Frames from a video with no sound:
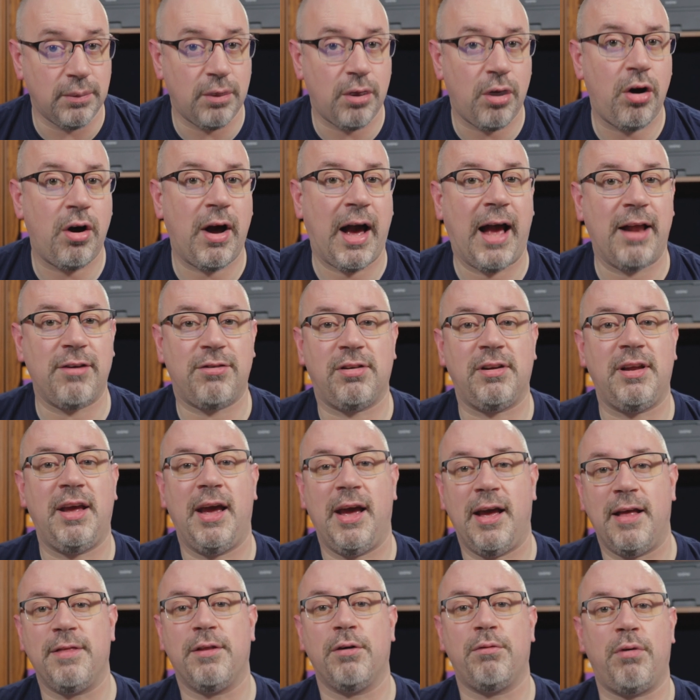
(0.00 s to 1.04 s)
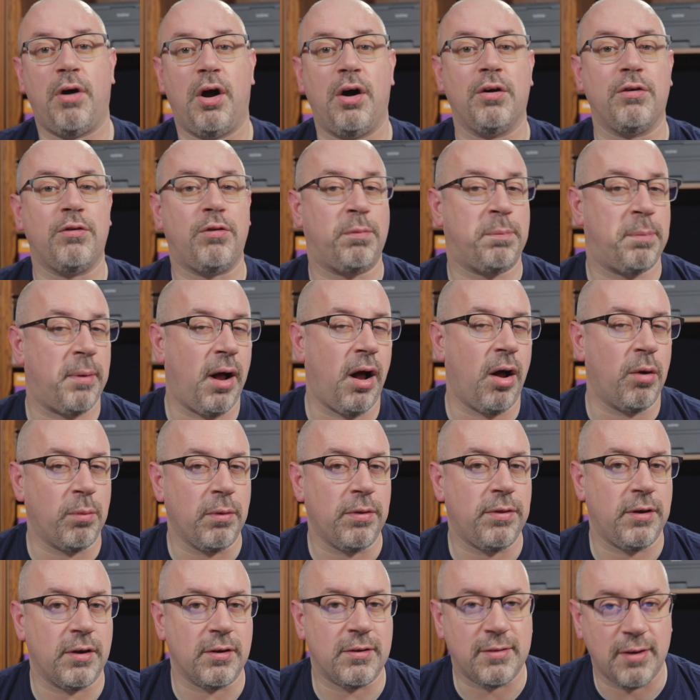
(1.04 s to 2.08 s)
or actually hit the wrong spot
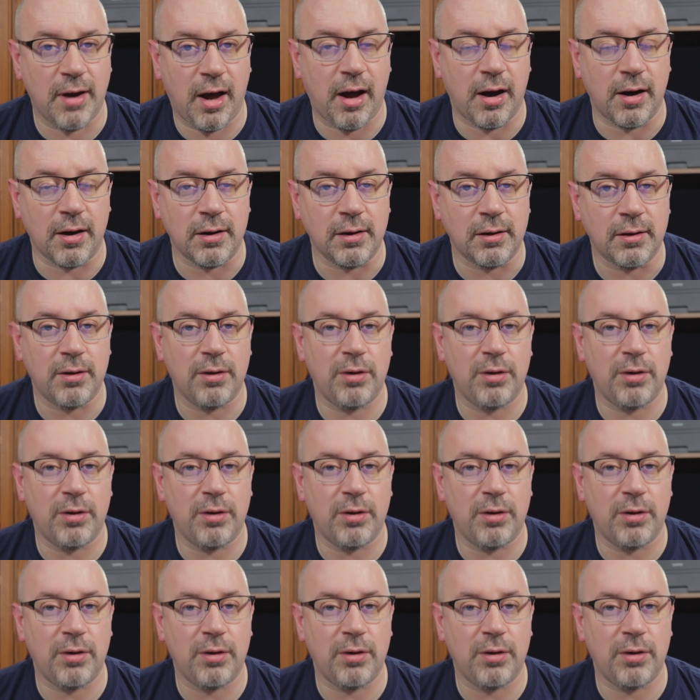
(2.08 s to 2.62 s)
with your tongue,